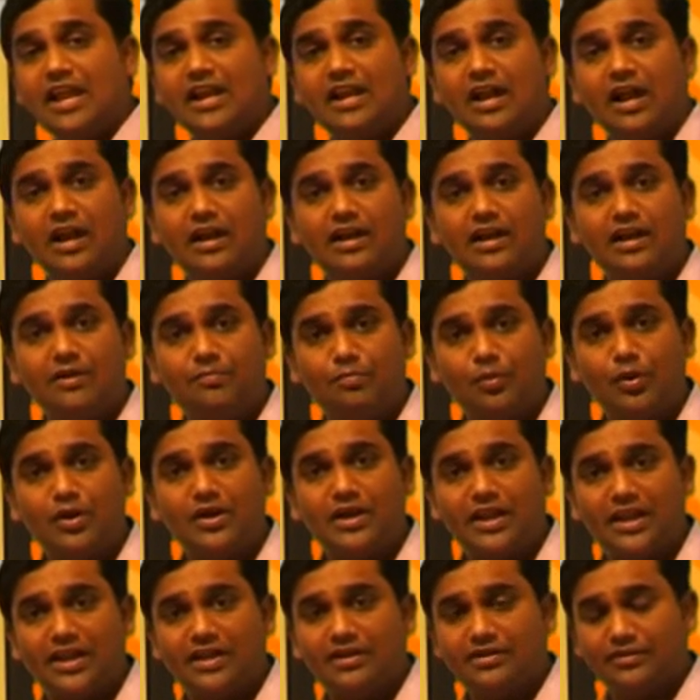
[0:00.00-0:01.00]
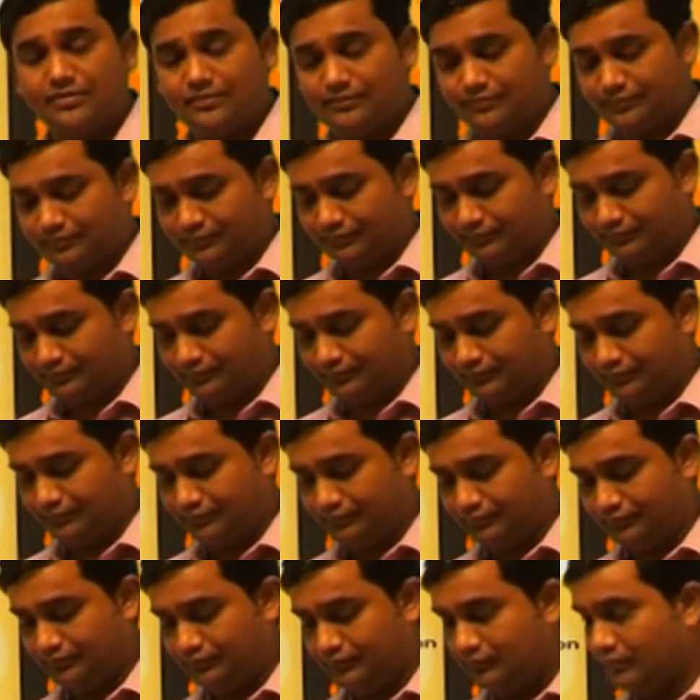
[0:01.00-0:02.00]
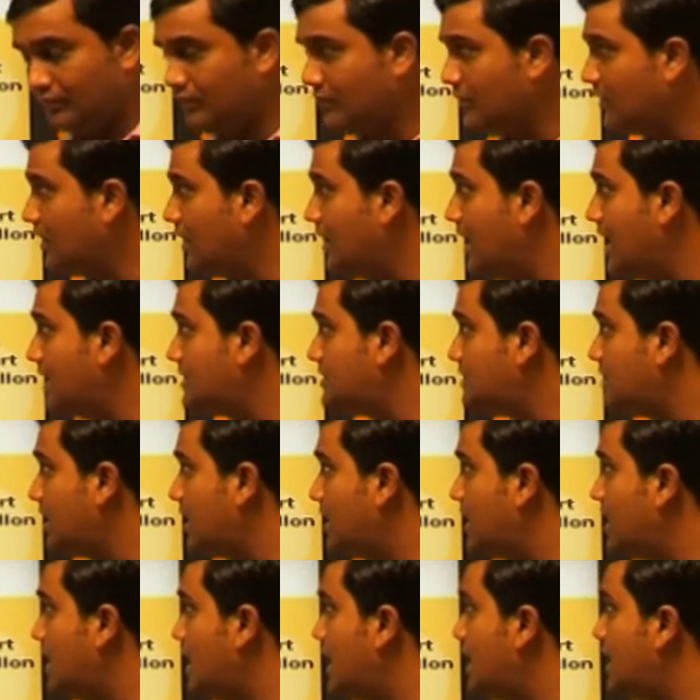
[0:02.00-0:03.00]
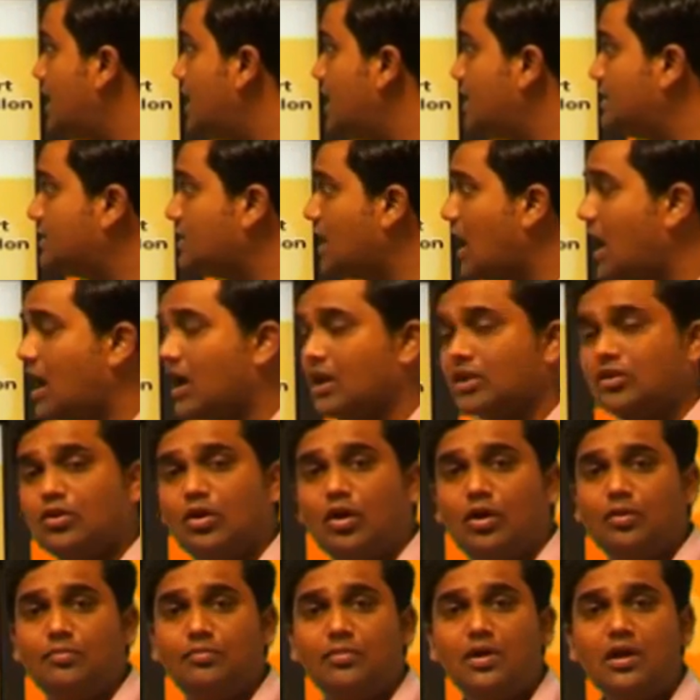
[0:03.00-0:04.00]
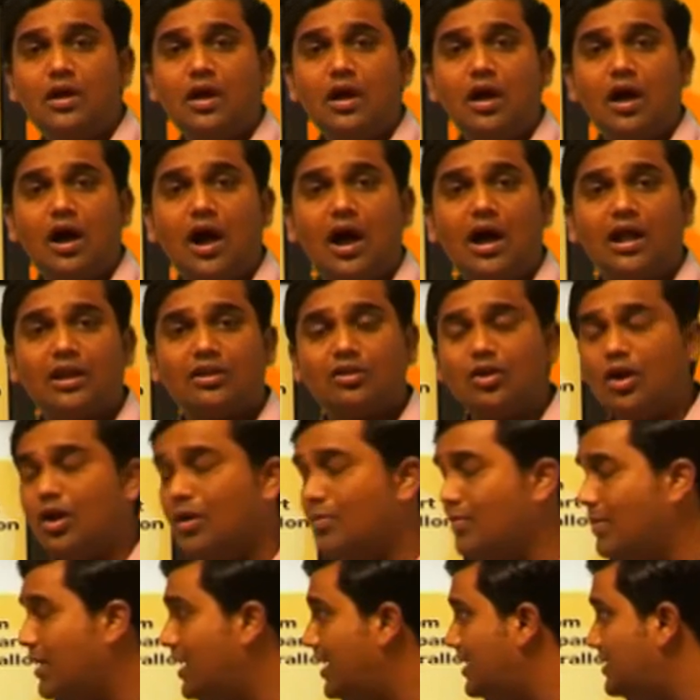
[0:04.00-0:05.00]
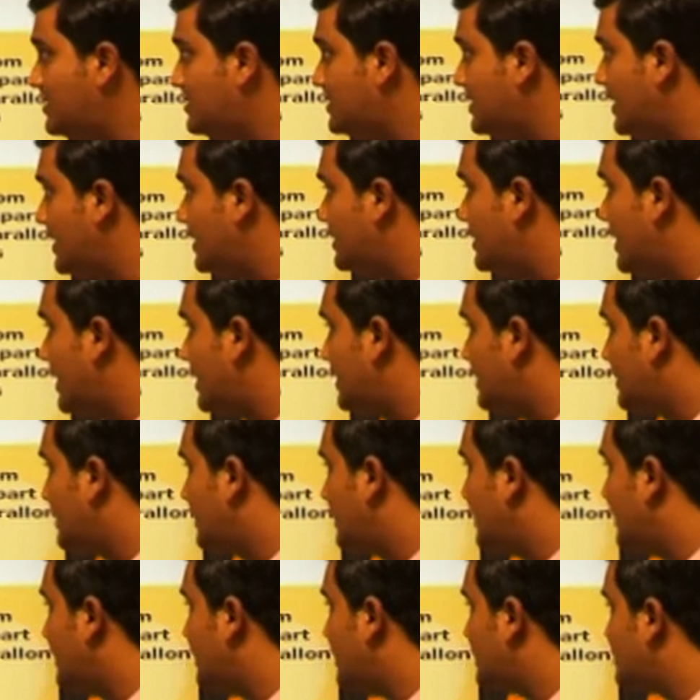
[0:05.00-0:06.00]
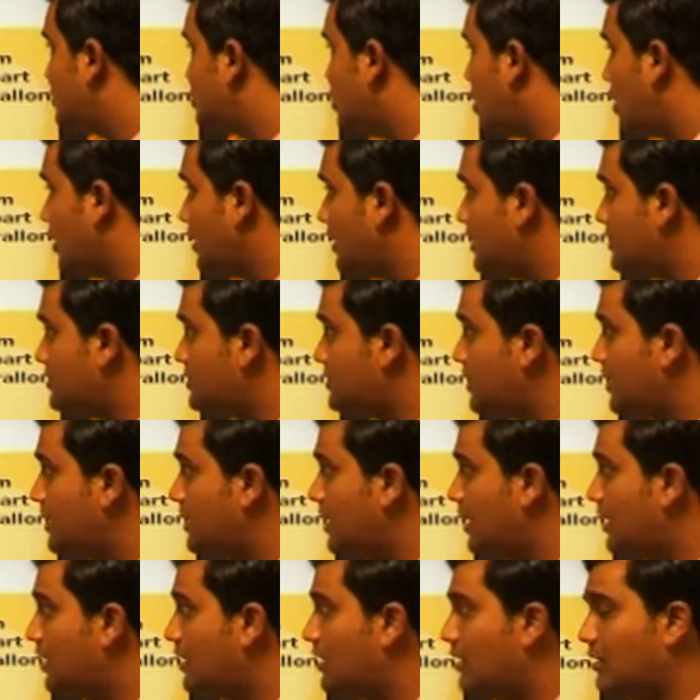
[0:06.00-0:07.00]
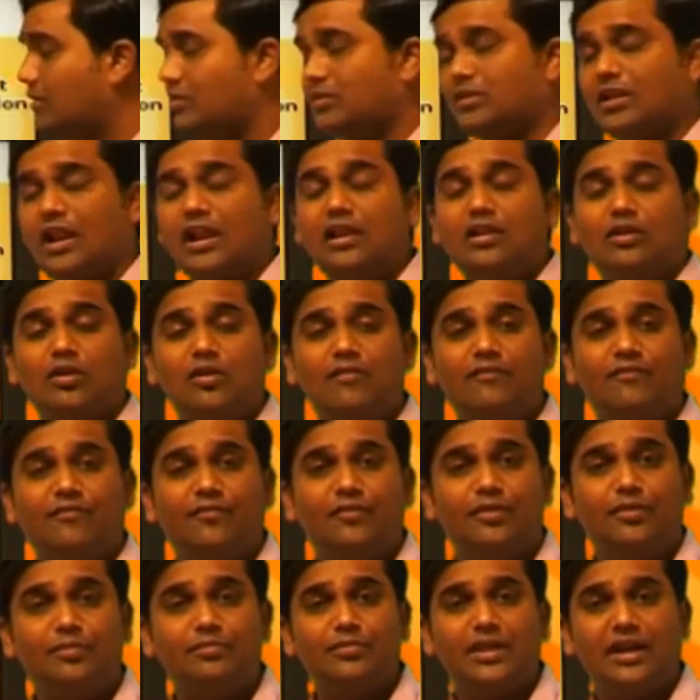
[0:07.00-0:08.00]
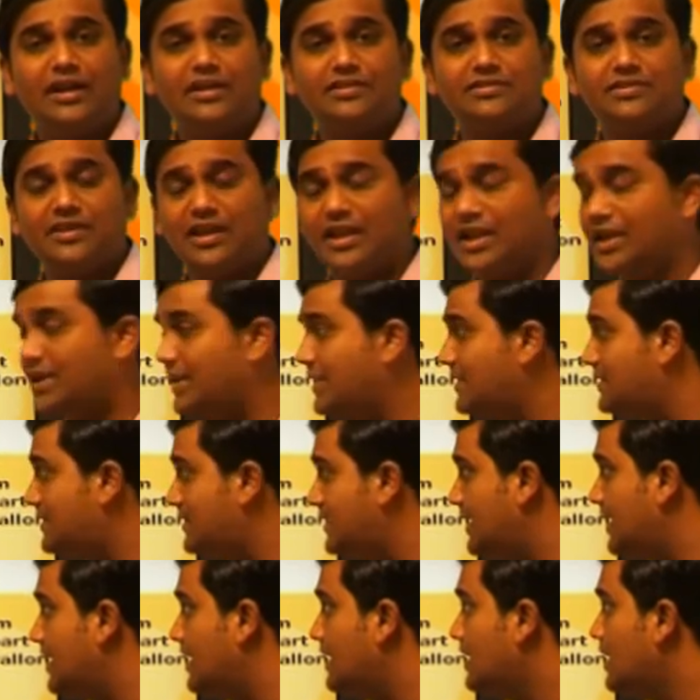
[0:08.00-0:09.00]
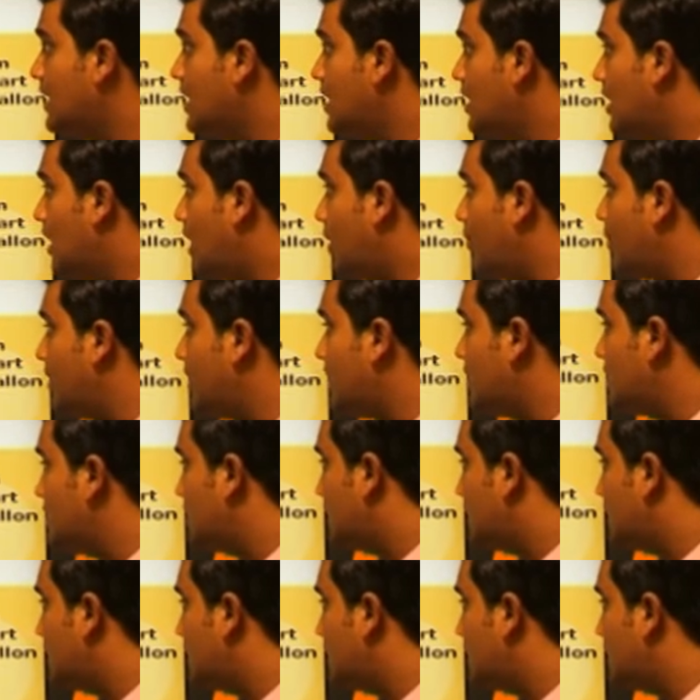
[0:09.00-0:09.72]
and 100.8. The next trading idea is Arcom. Arcom has said that it has shortlisted telecom firm, that is ATC, American